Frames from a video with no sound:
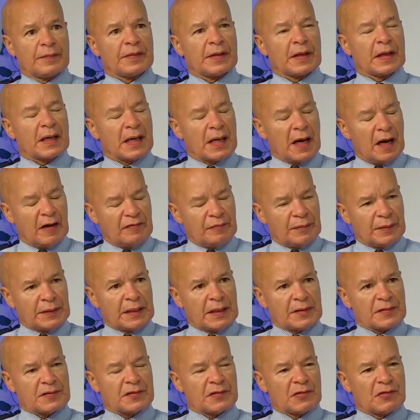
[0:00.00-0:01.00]
The government
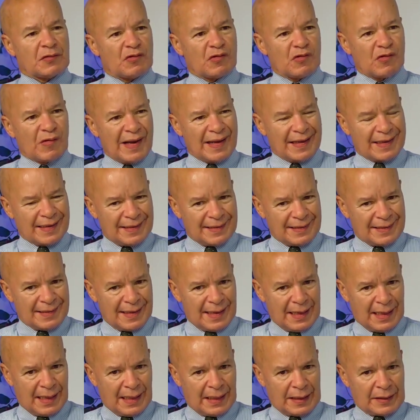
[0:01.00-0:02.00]
has to
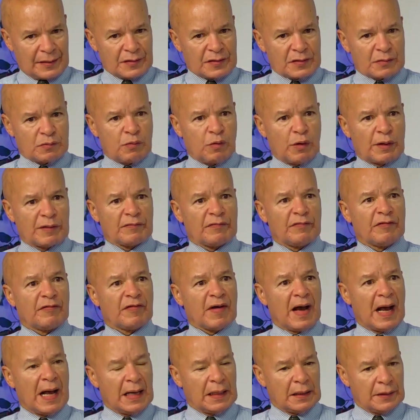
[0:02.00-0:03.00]
recognize what
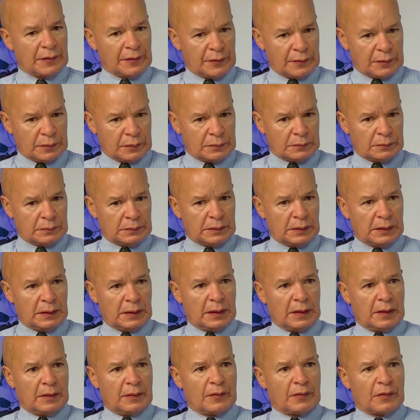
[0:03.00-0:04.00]
value
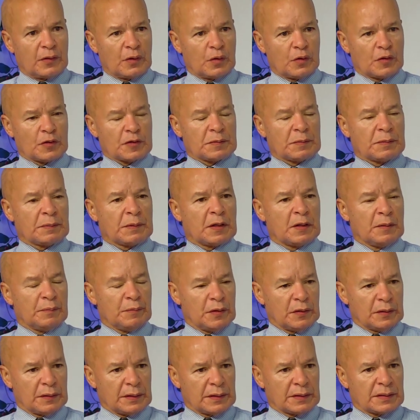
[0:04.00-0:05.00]
those
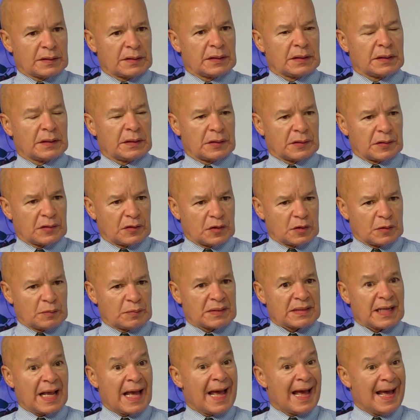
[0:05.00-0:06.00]
community
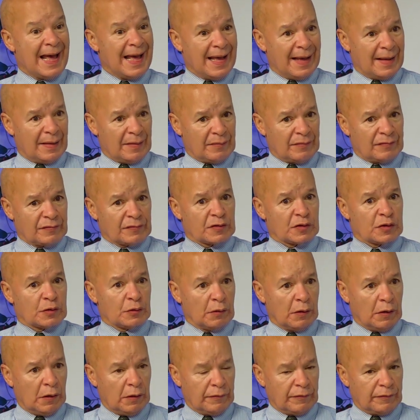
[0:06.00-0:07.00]
groups have to
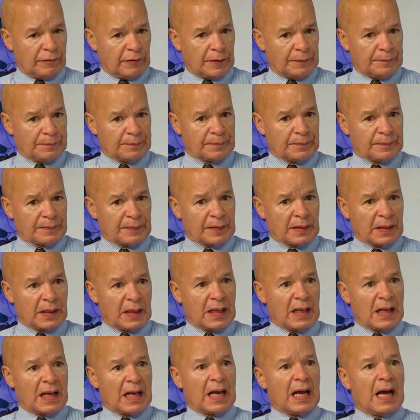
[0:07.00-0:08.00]
offer.
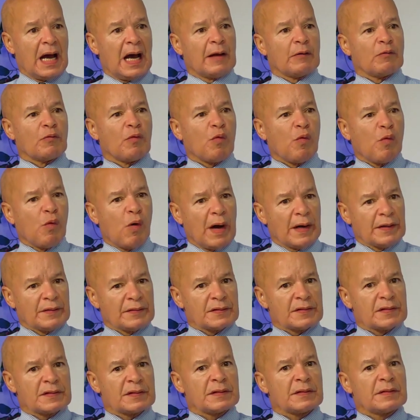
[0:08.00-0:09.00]
And
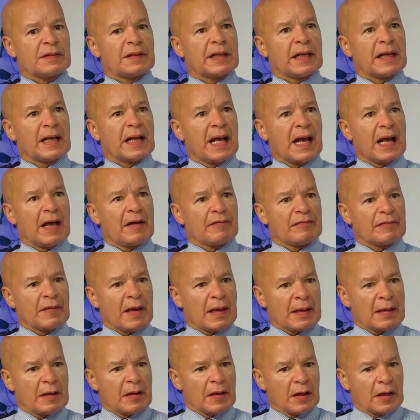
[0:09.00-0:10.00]
once they have
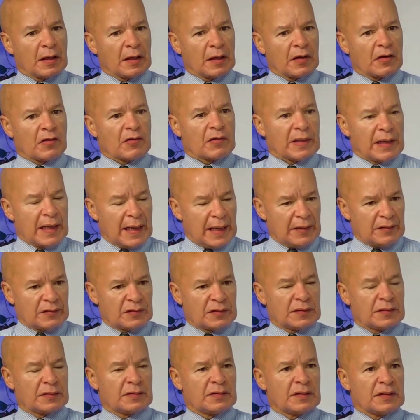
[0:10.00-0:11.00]

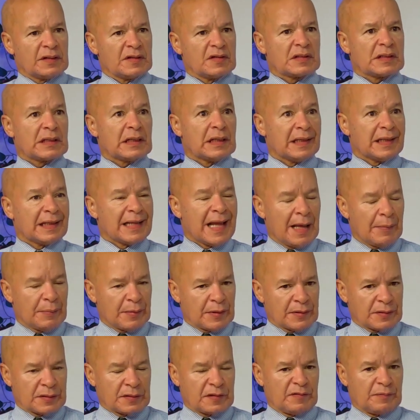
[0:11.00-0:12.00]
created these
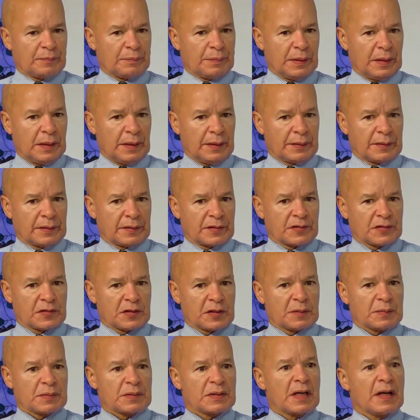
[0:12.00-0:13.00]
collaborative
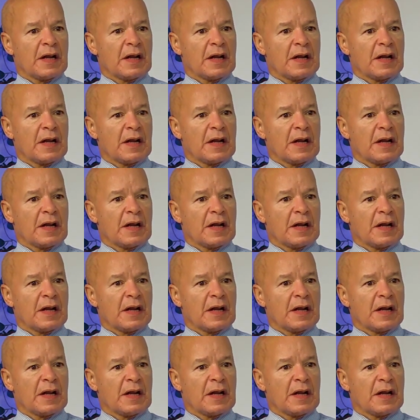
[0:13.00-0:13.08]
partnerships,